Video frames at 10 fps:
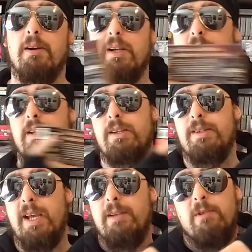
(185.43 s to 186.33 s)
he
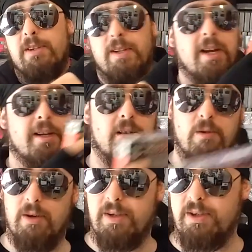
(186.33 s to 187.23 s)
stayed with his nanny
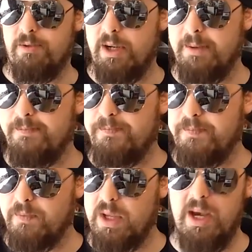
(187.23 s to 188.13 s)
across the street,
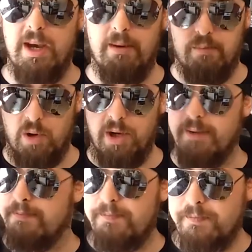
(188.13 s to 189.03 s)

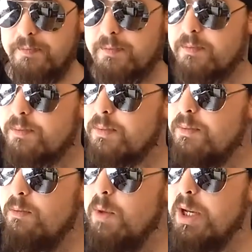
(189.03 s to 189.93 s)
Brian.
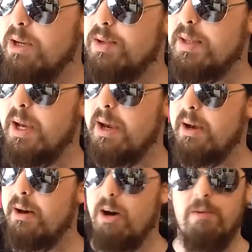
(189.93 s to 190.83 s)
We used
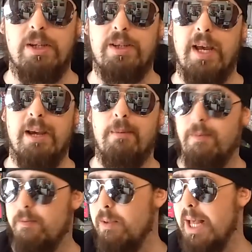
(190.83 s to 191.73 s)
to always stay up
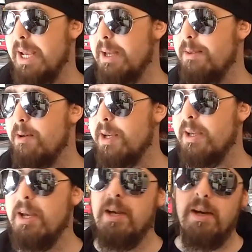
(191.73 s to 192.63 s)
late at night.
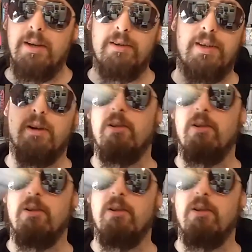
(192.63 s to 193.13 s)
He used to go